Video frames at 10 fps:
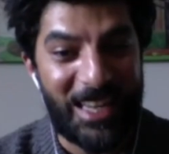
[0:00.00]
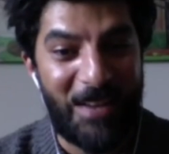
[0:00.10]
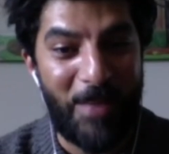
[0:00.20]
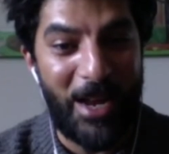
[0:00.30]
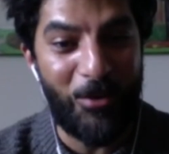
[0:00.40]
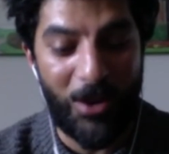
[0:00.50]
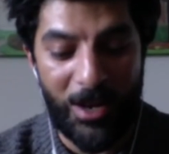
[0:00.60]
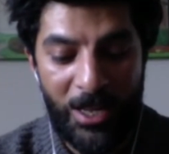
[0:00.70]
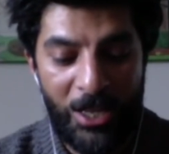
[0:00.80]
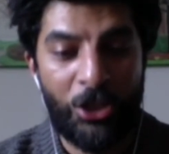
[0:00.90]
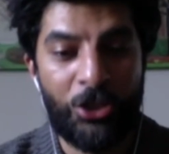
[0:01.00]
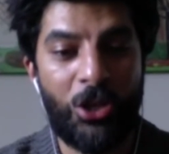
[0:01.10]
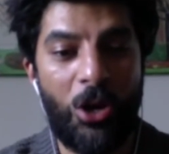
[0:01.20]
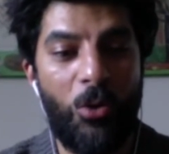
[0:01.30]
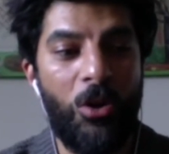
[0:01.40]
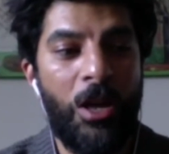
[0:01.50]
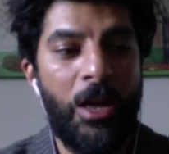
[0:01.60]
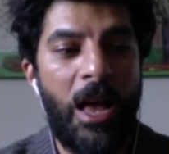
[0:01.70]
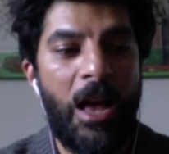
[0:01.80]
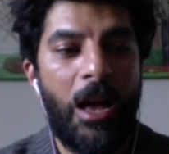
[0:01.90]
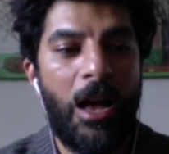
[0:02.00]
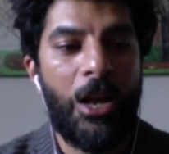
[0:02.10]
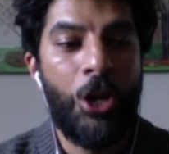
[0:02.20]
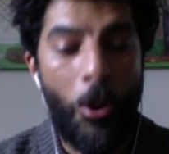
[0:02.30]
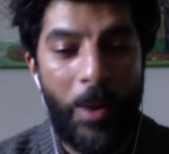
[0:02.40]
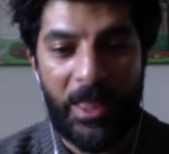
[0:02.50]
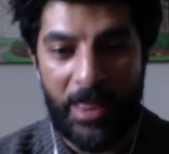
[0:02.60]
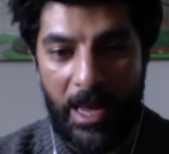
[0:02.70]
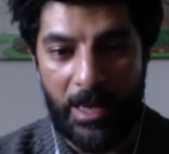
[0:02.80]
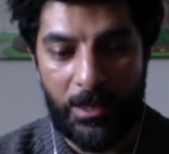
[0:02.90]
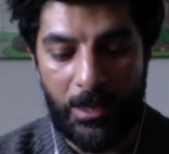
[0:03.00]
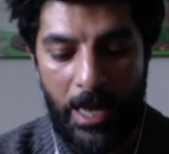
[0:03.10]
made one. So, knowing that,